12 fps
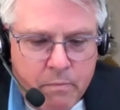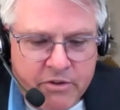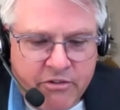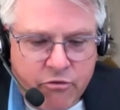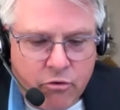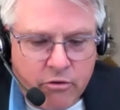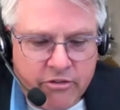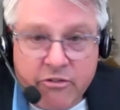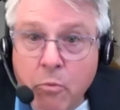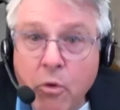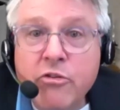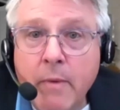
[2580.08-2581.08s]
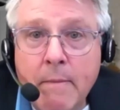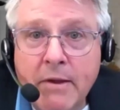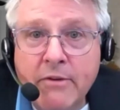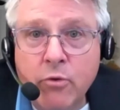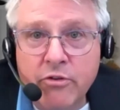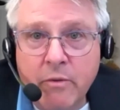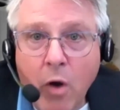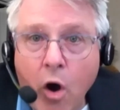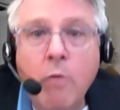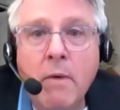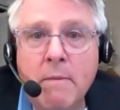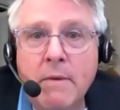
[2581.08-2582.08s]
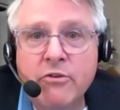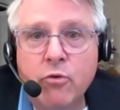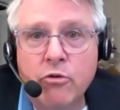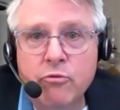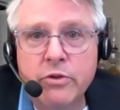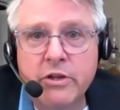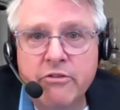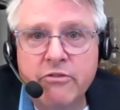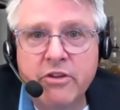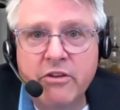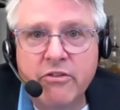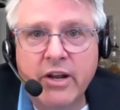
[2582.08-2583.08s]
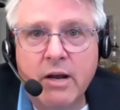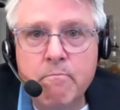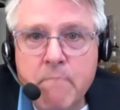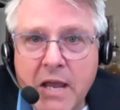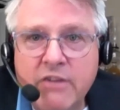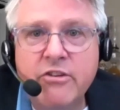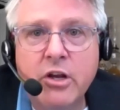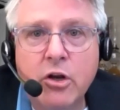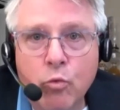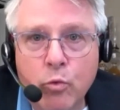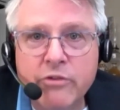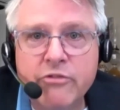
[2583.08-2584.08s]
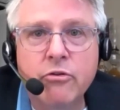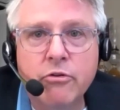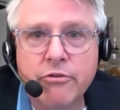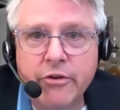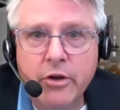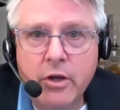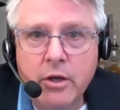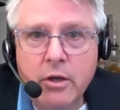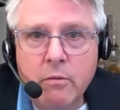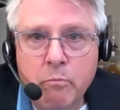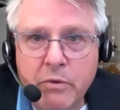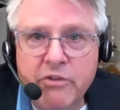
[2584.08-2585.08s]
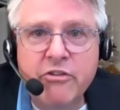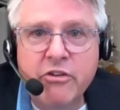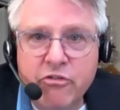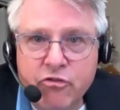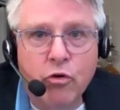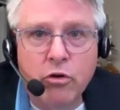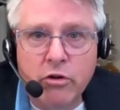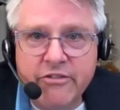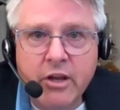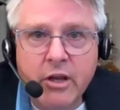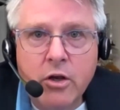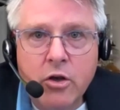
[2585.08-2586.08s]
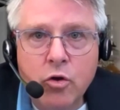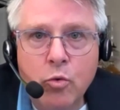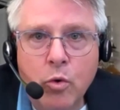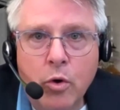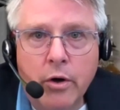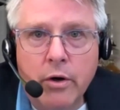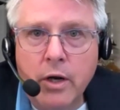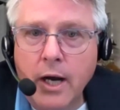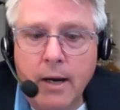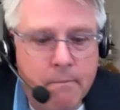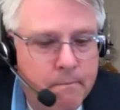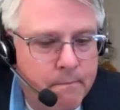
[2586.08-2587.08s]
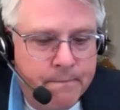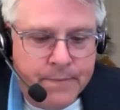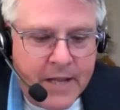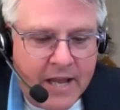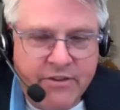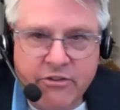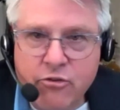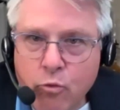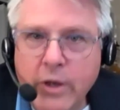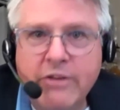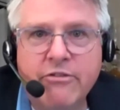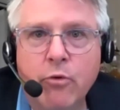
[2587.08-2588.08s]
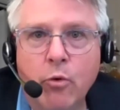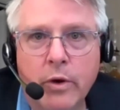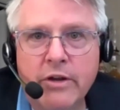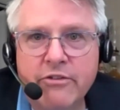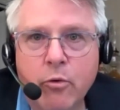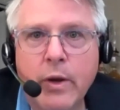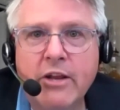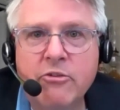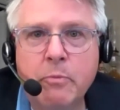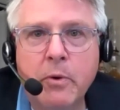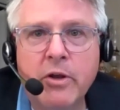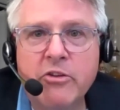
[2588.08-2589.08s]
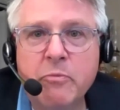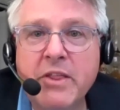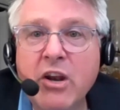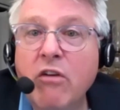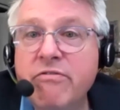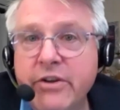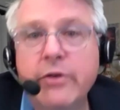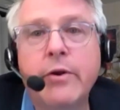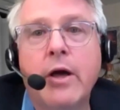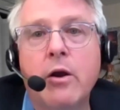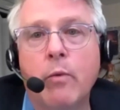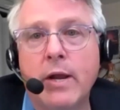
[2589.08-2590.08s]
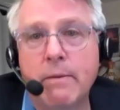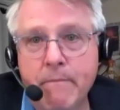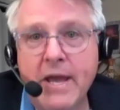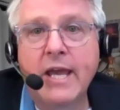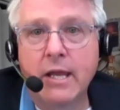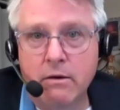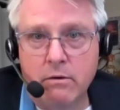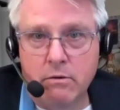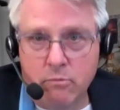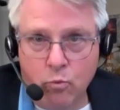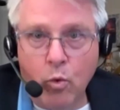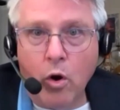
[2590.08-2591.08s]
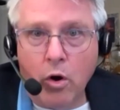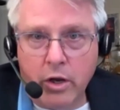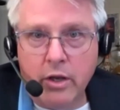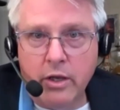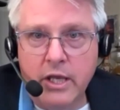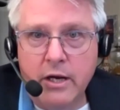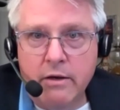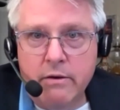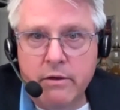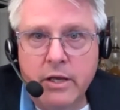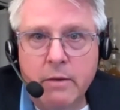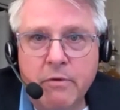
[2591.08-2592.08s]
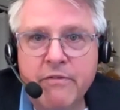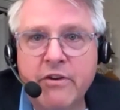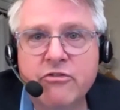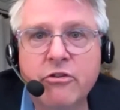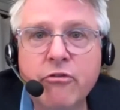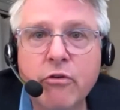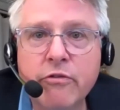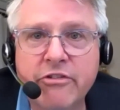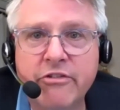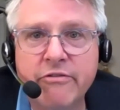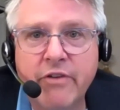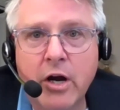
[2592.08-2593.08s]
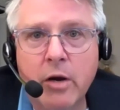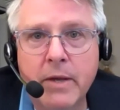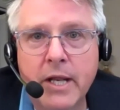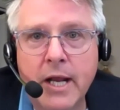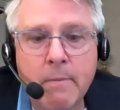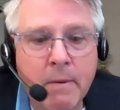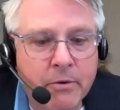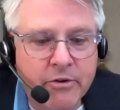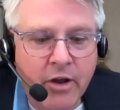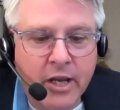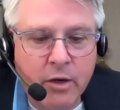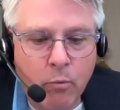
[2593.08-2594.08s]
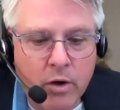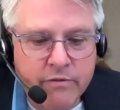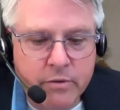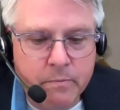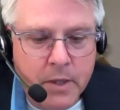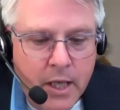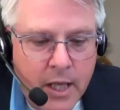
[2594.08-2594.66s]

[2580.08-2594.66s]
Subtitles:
business journalist, because most of my mentors, all my mentors were these amazing grizzled business journalists who had these great stories and great experience, but they'd all figured out a way to make it work in a professional services environment. And I remember talking to one of them,